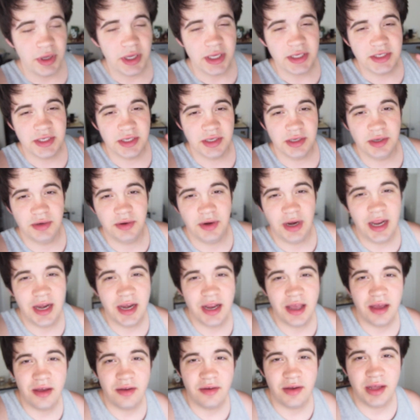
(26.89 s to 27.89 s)
But right
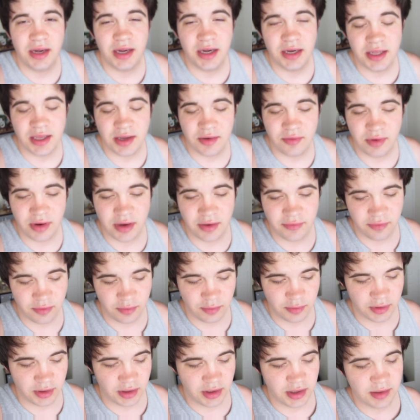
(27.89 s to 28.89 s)
now I need to get ready
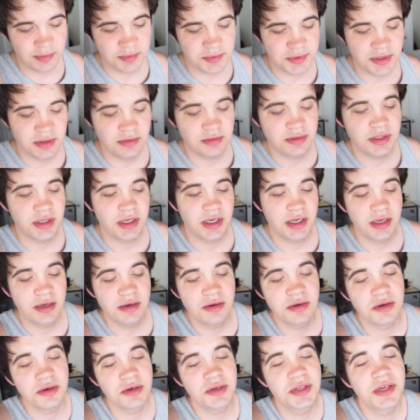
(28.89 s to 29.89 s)
for work. I'm so
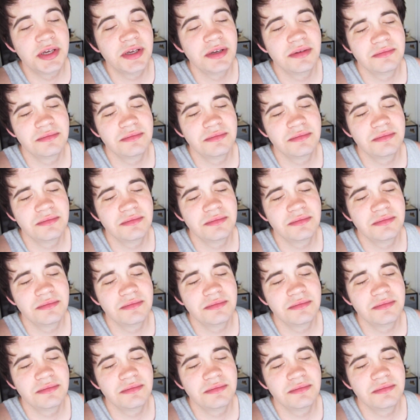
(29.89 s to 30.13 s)
tired.